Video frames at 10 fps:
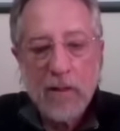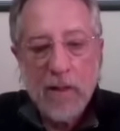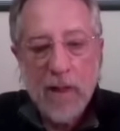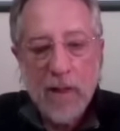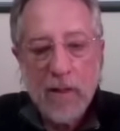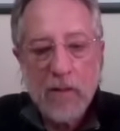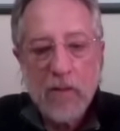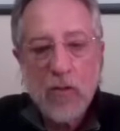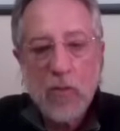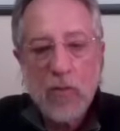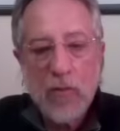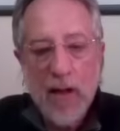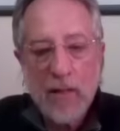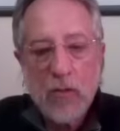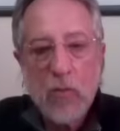And so
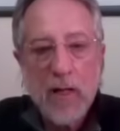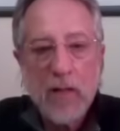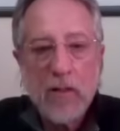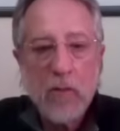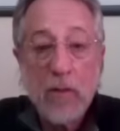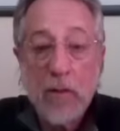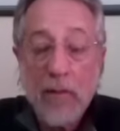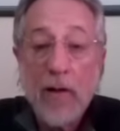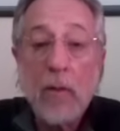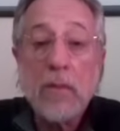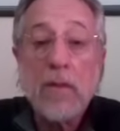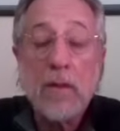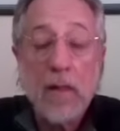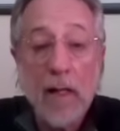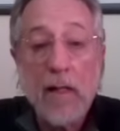that's what I do. And I've helped a
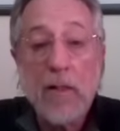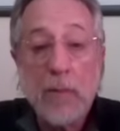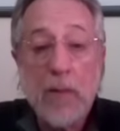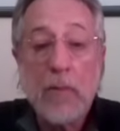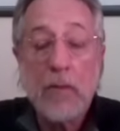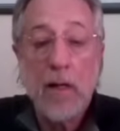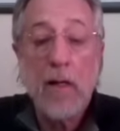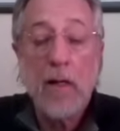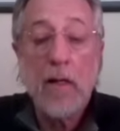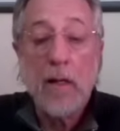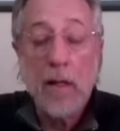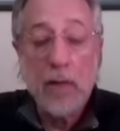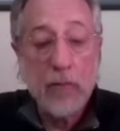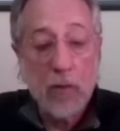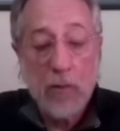lot of people die.
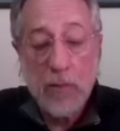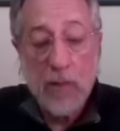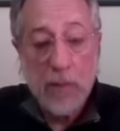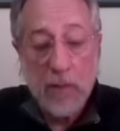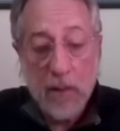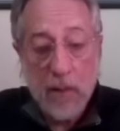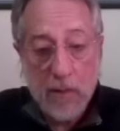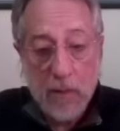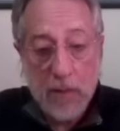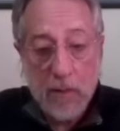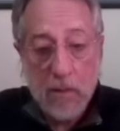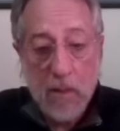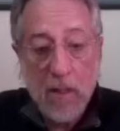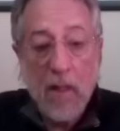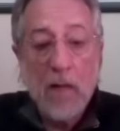I've talked to people in hospice.
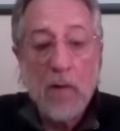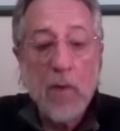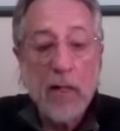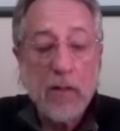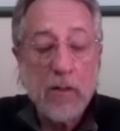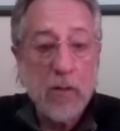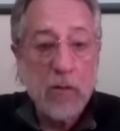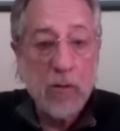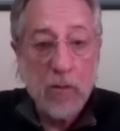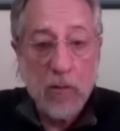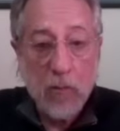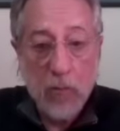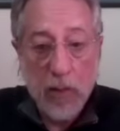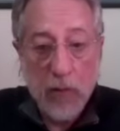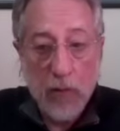My sister
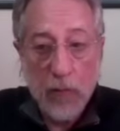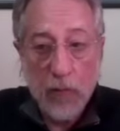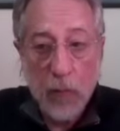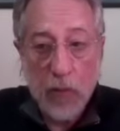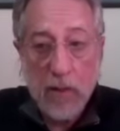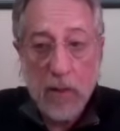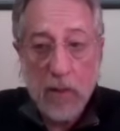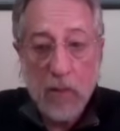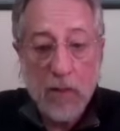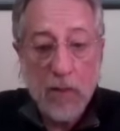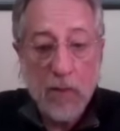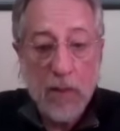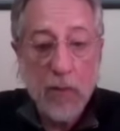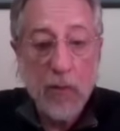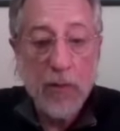went through 14 months of
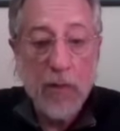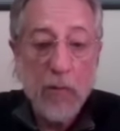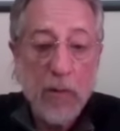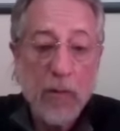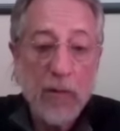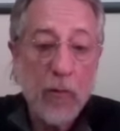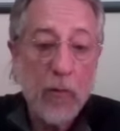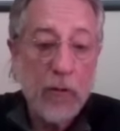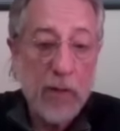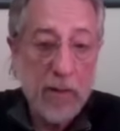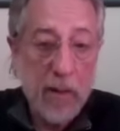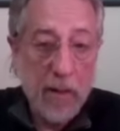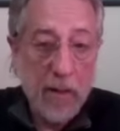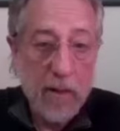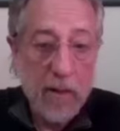chemotherapy before she
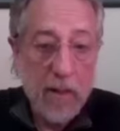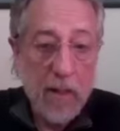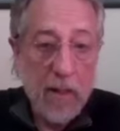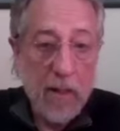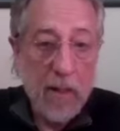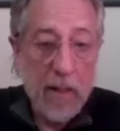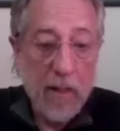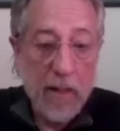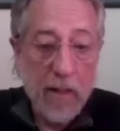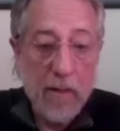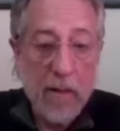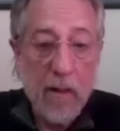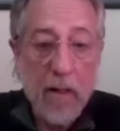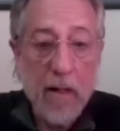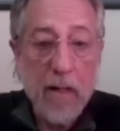died. And
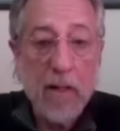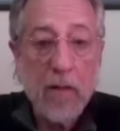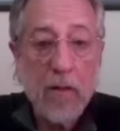I